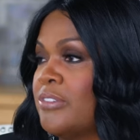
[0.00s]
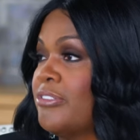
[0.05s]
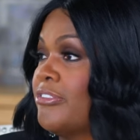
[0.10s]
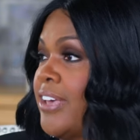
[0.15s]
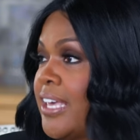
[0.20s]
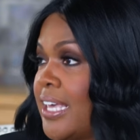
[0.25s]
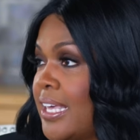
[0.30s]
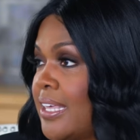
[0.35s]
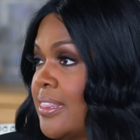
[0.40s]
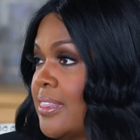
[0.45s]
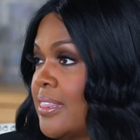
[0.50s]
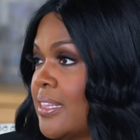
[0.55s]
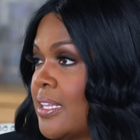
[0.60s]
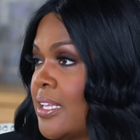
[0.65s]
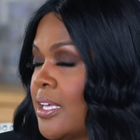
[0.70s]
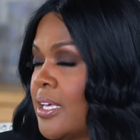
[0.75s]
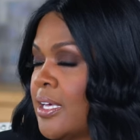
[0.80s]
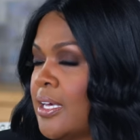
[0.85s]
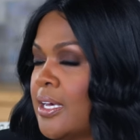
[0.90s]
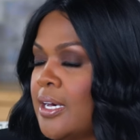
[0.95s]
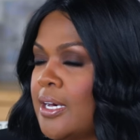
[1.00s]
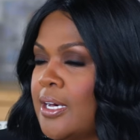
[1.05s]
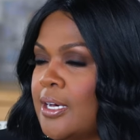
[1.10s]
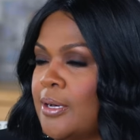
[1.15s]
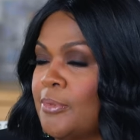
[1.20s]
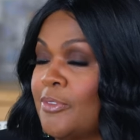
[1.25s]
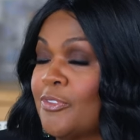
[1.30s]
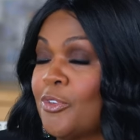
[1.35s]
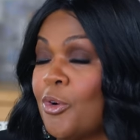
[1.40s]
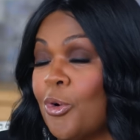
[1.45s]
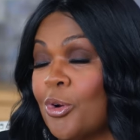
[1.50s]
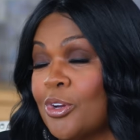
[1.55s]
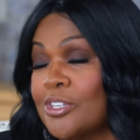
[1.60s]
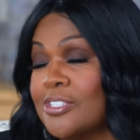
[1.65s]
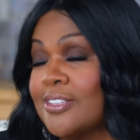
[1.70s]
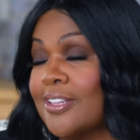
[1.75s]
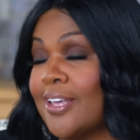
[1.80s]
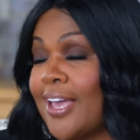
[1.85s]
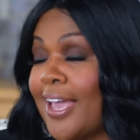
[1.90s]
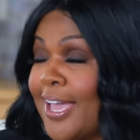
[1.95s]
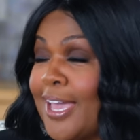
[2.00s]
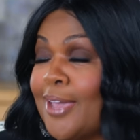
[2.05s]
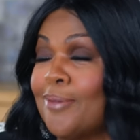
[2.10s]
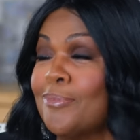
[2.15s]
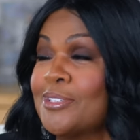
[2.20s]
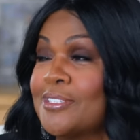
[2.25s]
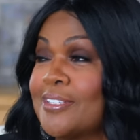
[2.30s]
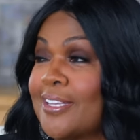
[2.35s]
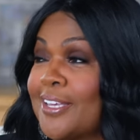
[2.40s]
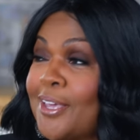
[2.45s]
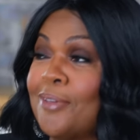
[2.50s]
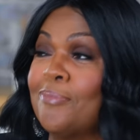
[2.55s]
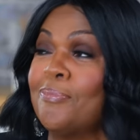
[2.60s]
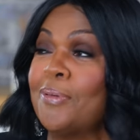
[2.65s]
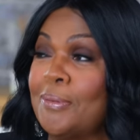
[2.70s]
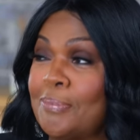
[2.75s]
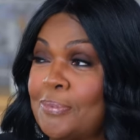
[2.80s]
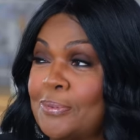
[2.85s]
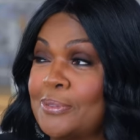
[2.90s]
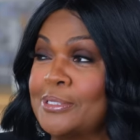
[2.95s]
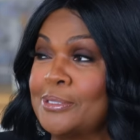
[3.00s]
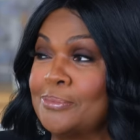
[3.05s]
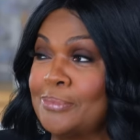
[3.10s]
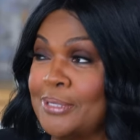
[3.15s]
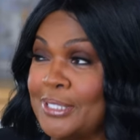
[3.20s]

of faith. Mm-hmm. Um, of course, the aim is to get people to